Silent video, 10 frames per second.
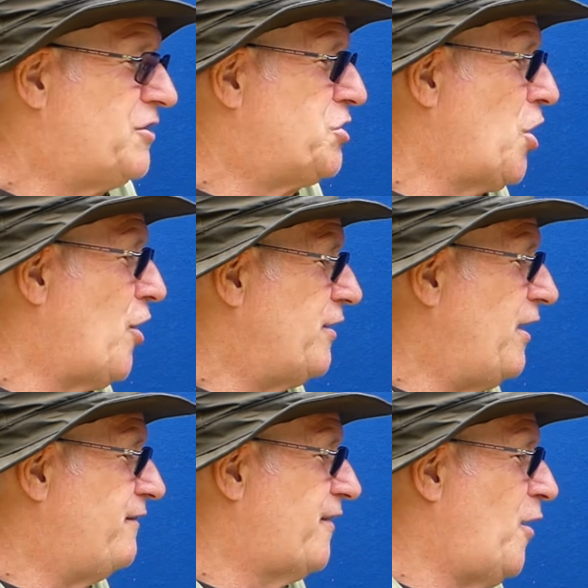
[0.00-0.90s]

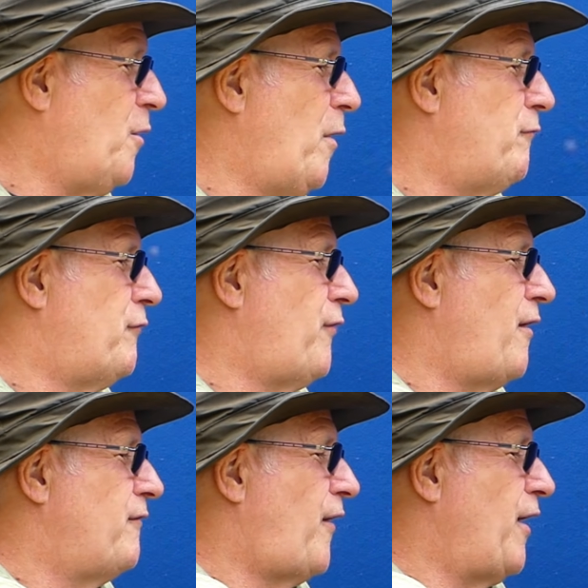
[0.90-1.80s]
Chinese elm over a
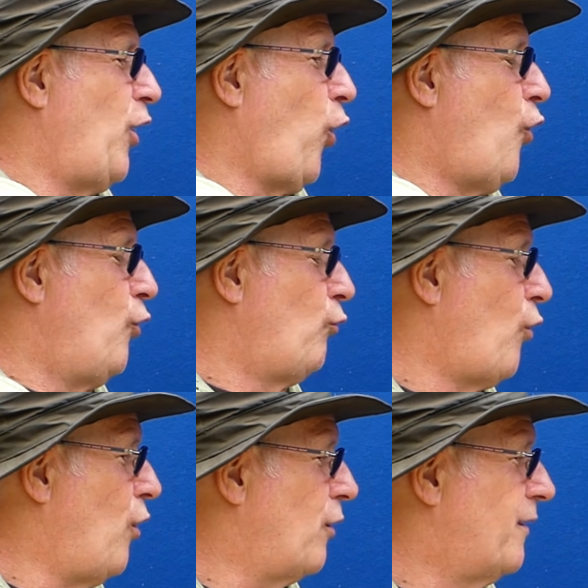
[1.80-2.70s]
very, very long
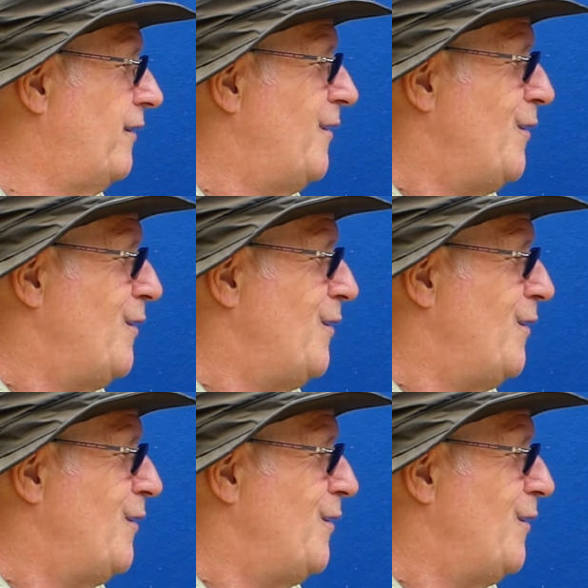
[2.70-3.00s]
rock.